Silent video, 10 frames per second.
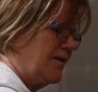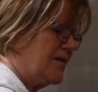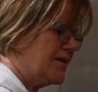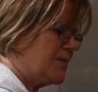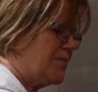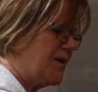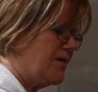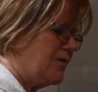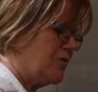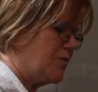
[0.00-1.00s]
This
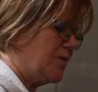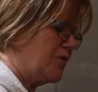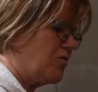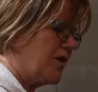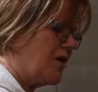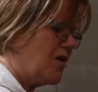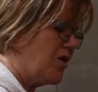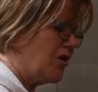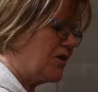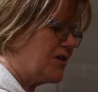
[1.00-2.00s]
meal would be quite a
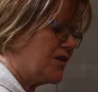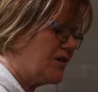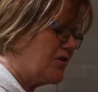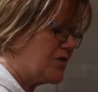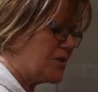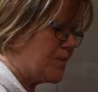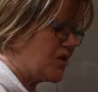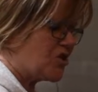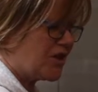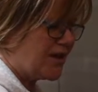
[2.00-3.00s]
hearty dinner,
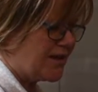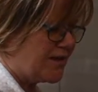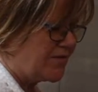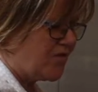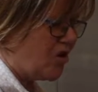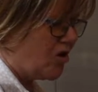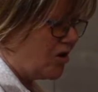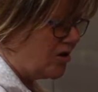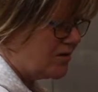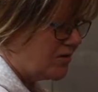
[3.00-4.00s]
especially in the
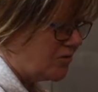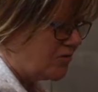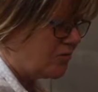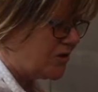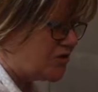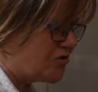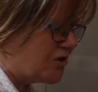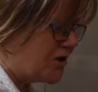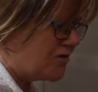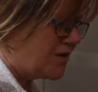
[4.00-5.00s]
fall or the winter
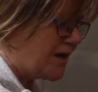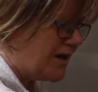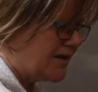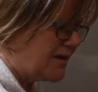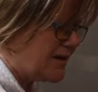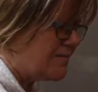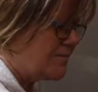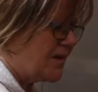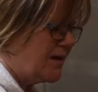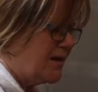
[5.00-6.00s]
here in Canada.
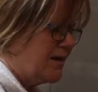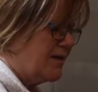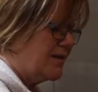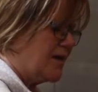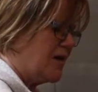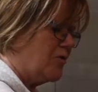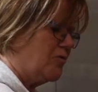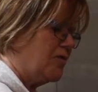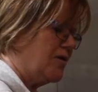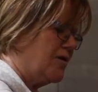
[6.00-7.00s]
That
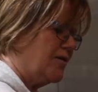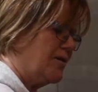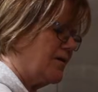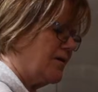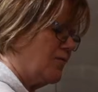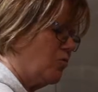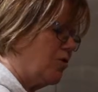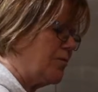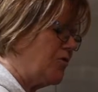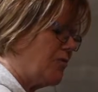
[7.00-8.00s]
would
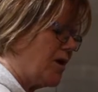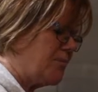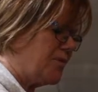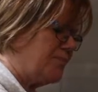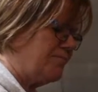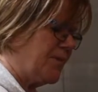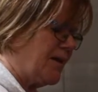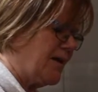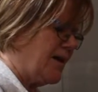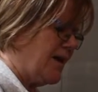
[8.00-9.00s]
warm you up
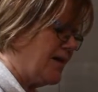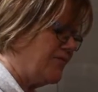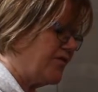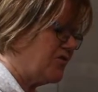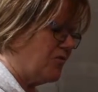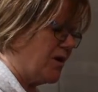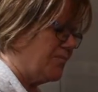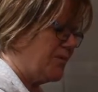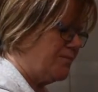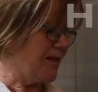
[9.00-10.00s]
and fill you up.
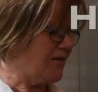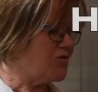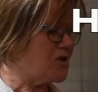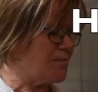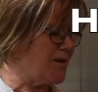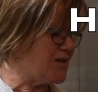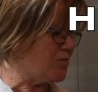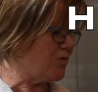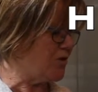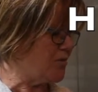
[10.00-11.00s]
The other spice
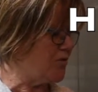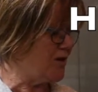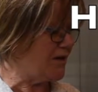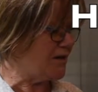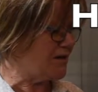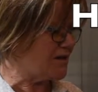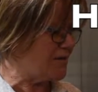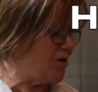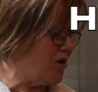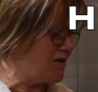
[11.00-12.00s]
we're going to put in is
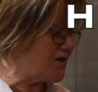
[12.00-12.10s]
some hot